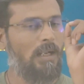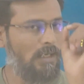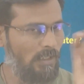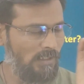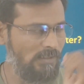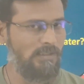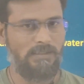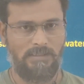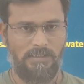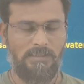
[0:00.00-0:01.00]
Let us
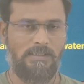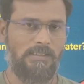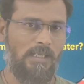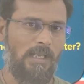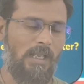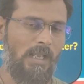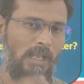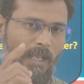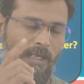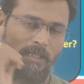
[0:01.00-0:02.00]
discuss
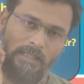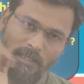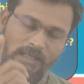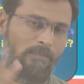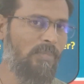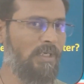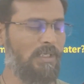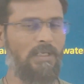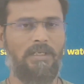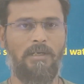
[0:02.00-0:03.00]
another
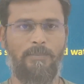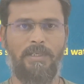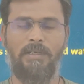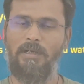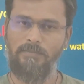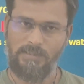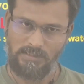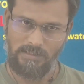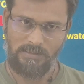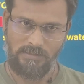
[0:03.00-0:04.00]
important topic of this
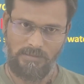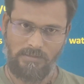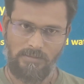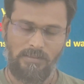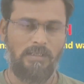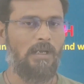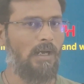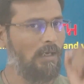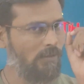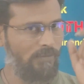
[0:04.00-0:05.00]
lesson,
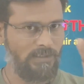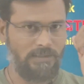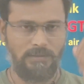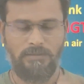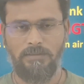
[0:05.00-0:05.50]
our question.